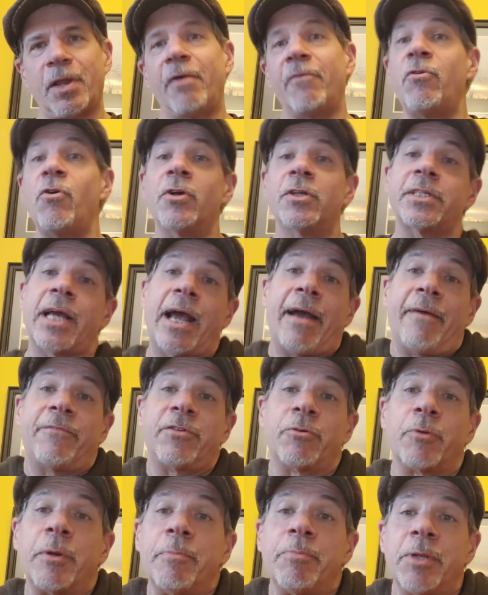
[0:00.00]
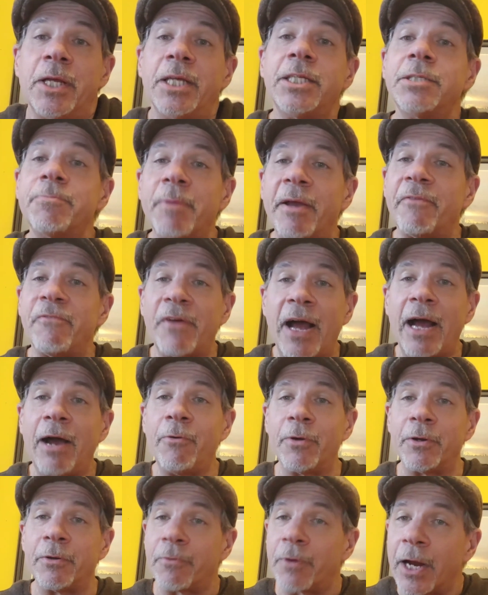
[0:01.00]
of course, I have to replace my
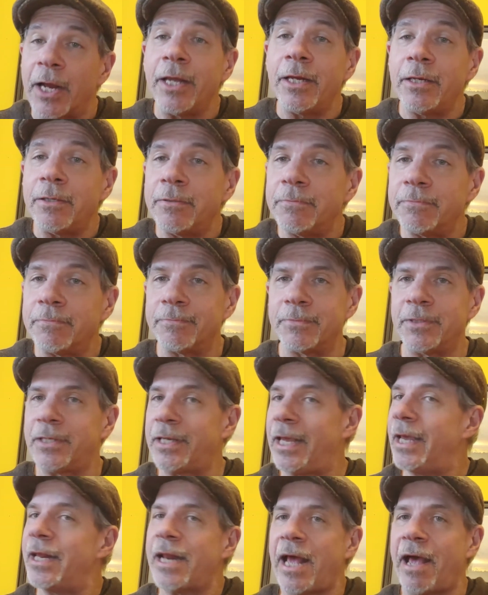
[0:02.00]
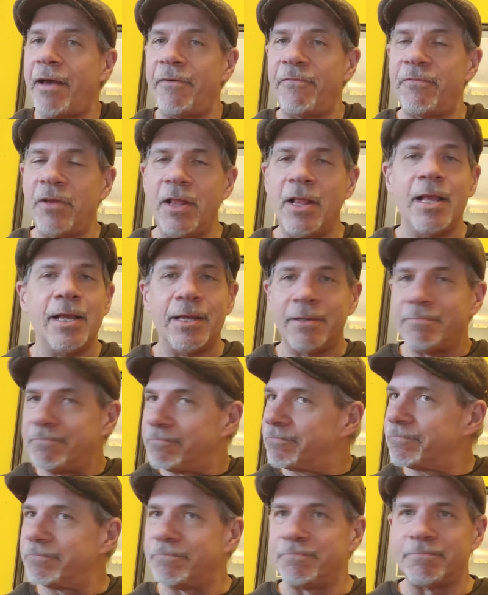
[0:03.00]
Fallon, right? Can't have,
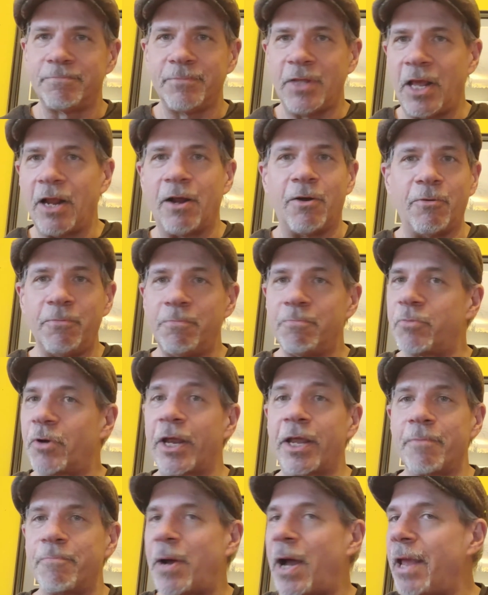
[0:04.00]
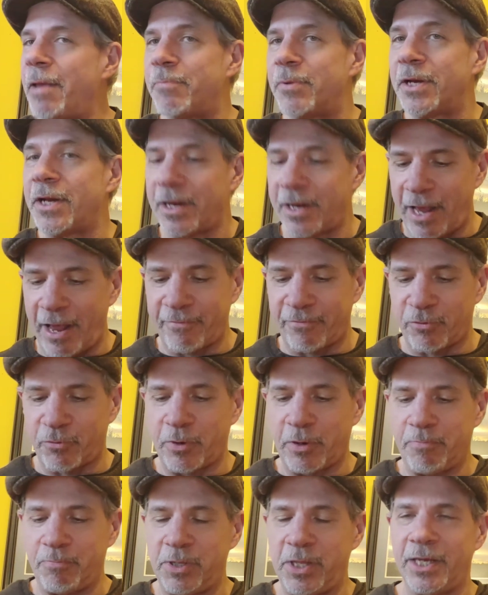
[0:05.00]
break a pipe and not have it
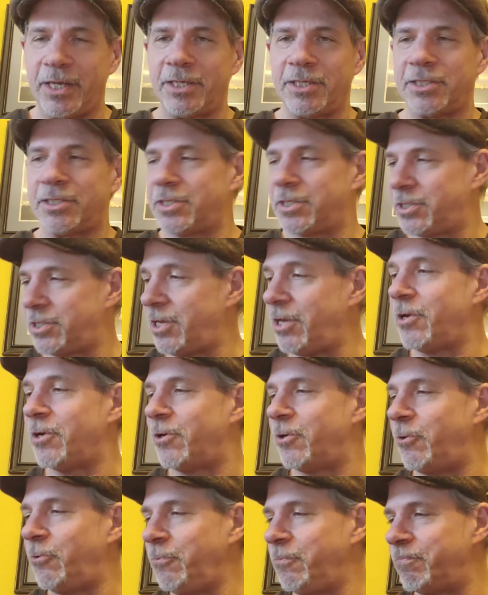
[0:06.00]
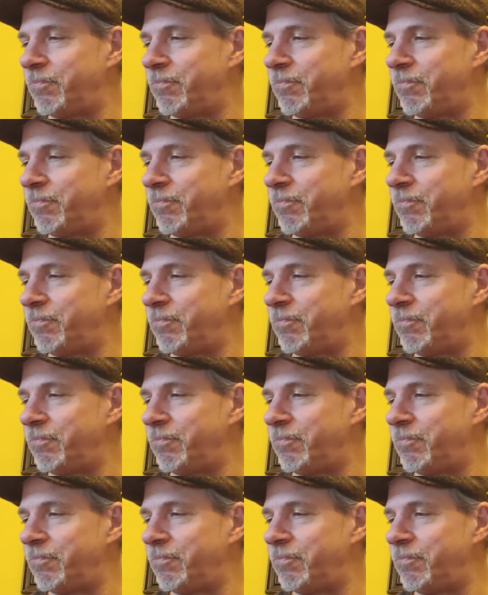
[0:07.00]
replaced. So,